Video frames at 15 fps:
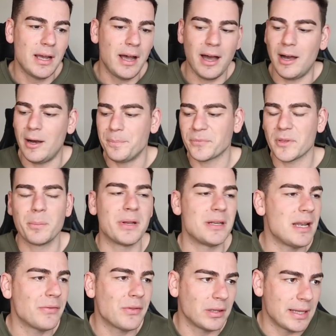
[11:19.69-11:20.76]
Um, but
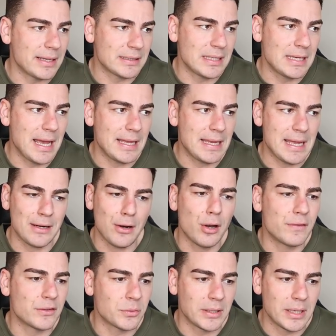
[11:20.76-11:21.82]
nonetheless, he had, he had
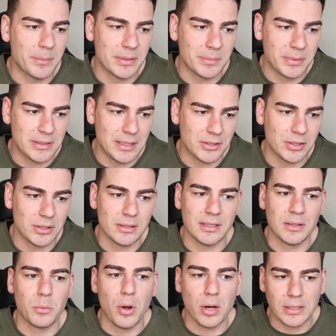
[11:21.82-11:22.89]
over twenty possessions.
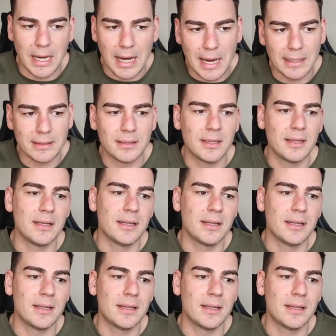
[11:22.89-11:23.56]
He worked hard.